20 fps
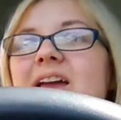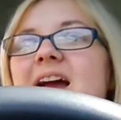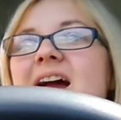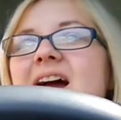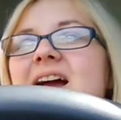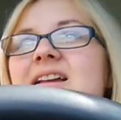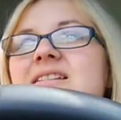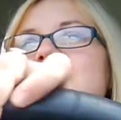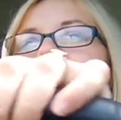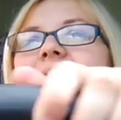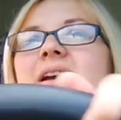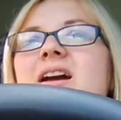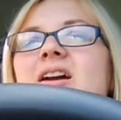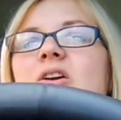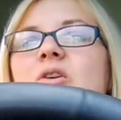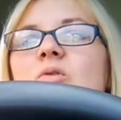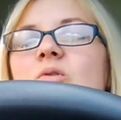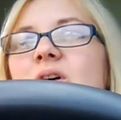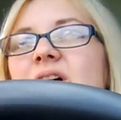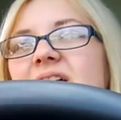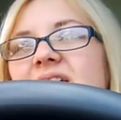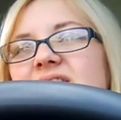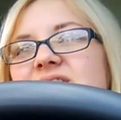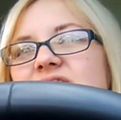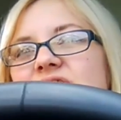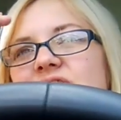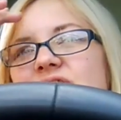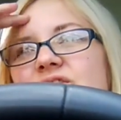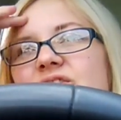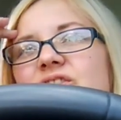guys, we are going
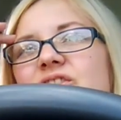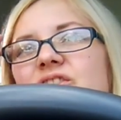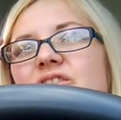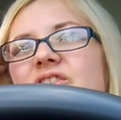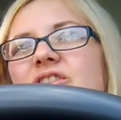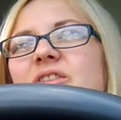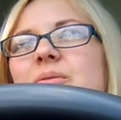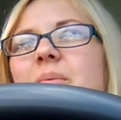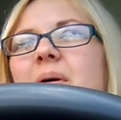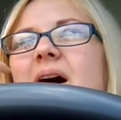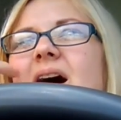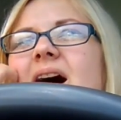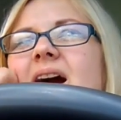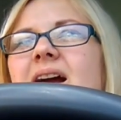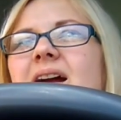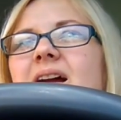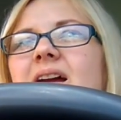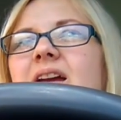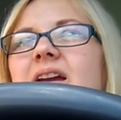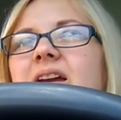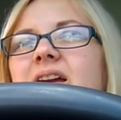to the park.